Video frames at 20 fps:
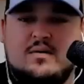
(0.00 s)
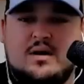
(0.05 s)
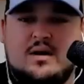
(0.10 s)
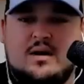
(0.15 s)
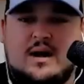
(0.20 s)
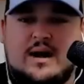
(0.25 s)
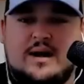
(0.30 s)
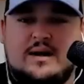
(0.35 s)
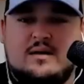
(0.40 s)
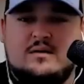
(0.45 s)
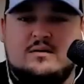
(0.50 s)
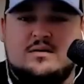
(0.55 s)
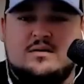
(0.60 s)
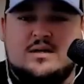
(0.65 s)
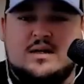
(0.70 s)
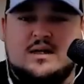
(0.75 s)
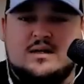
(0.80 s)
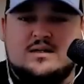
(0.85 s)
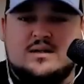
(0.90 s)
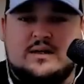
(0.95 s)
I used
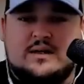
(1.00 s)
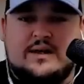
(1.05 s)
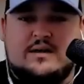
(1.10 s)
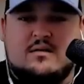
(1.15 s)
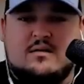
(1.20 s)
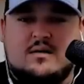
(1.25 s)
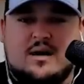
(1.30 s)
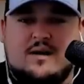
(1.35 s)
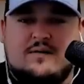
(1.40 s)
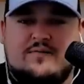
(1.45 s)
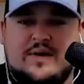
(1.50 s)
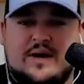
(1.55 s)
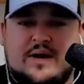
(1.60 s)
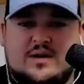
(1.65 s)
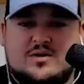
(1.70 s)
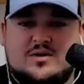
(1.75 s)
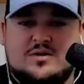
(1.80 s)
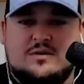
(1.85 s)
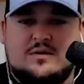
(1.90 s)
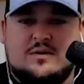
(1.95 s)
Solinco
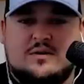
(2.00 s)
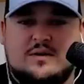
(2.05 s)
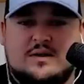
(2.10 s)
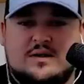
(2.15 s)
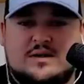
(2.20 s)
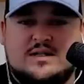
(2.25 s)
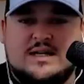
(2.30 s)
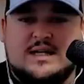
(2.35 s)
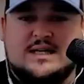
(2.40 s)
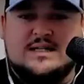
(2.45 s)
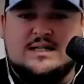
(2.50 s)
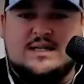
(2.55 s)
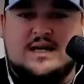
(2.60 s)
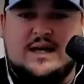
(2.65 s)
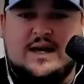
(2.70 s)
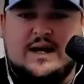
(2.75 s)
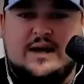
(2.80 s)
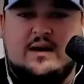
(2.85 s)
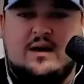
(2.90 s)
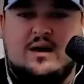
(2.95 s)
Confidential, the
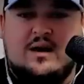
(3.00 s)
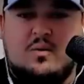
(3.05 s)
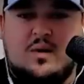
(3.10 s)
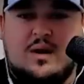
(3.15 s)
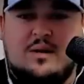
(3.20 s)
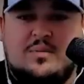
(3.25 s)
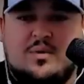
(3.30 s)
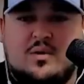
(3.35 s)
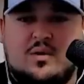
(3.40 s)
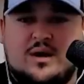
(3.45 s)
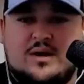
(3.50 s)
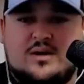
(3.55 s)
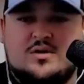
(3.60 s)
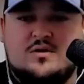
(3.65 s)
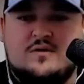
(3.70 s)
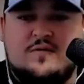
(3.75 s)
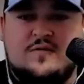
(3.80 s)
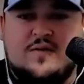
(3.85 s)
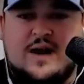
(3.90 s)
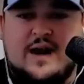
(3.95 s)
16L
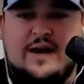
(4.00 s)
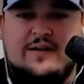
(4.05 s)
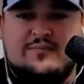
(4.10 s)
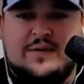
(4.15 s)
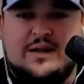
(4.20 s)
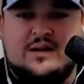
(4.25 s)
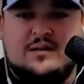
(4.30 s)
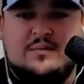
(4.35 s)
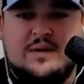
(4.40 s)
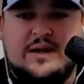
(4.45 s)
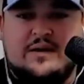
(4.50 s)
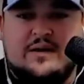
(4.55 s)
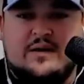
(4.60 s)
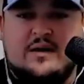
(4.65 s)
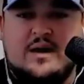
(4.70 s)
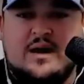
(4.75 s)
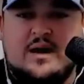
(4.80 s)
1.25 millimeter.